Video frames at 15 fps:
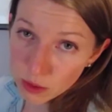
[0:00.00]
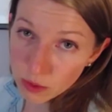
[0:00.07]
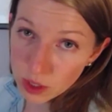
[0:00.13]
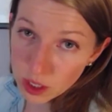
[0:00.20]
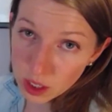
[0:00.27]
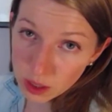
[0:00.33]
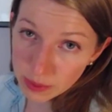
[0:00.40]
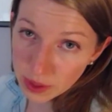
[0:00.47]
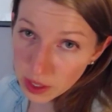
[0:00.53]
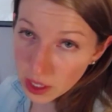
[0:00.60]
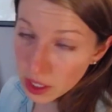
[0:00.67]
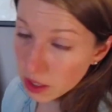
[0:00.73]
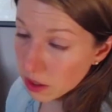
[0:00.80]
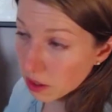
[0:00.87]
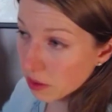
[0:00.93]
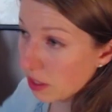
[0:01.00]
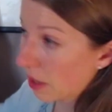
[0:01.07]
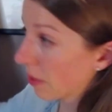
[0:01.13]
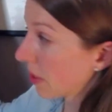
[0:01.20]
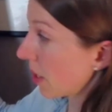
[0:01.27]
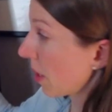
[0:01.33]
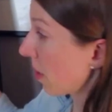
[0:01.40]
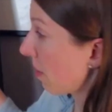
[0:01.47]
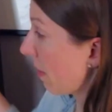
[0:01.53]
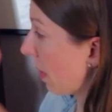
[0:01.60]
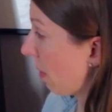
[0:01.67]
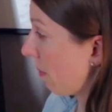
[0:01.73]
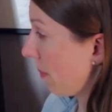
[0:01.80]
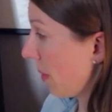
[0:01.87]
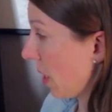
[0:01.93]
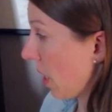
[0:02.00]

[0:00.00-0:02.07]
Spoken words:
We're not talking about keto here. Now we're talking about